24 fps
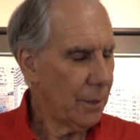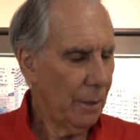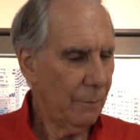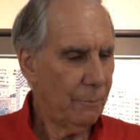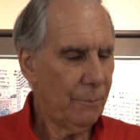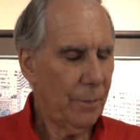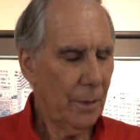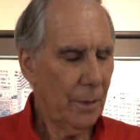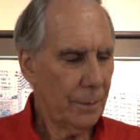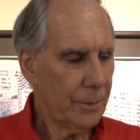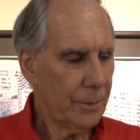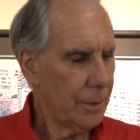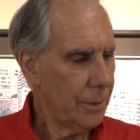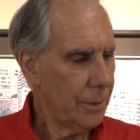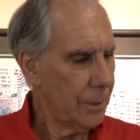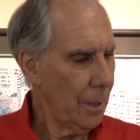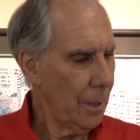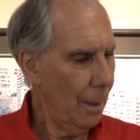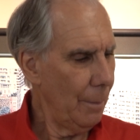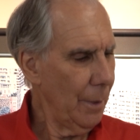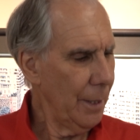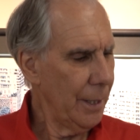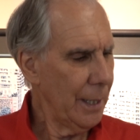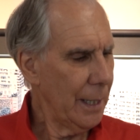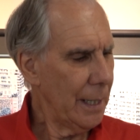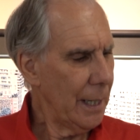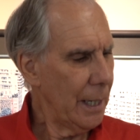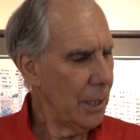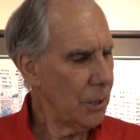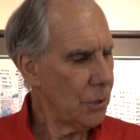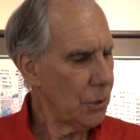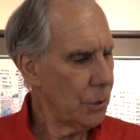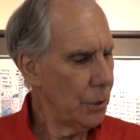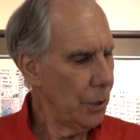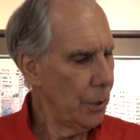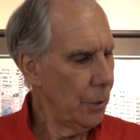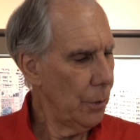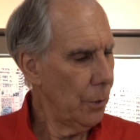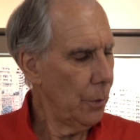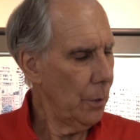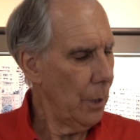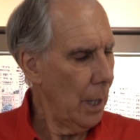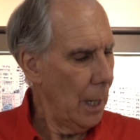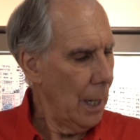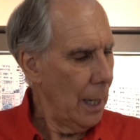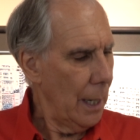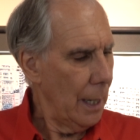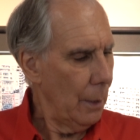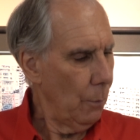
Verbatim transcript: the some of the issue